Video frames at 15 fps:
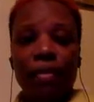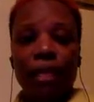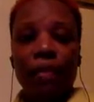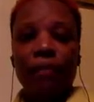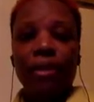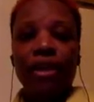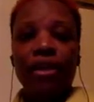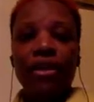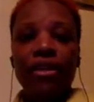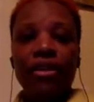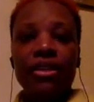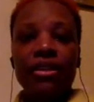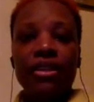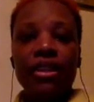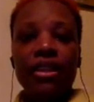because
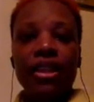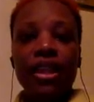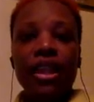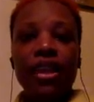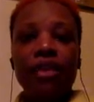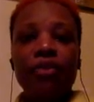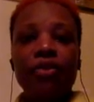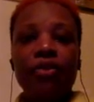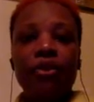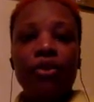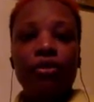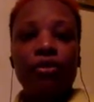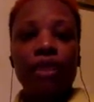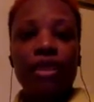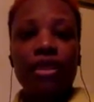they would have
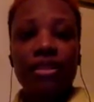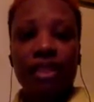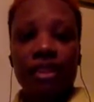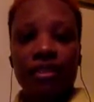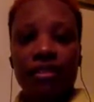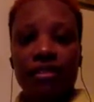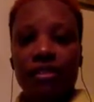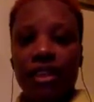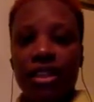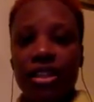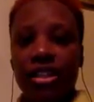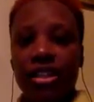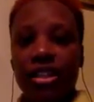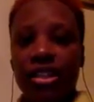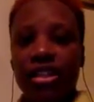made
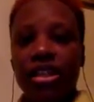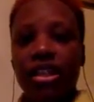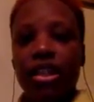sacrifices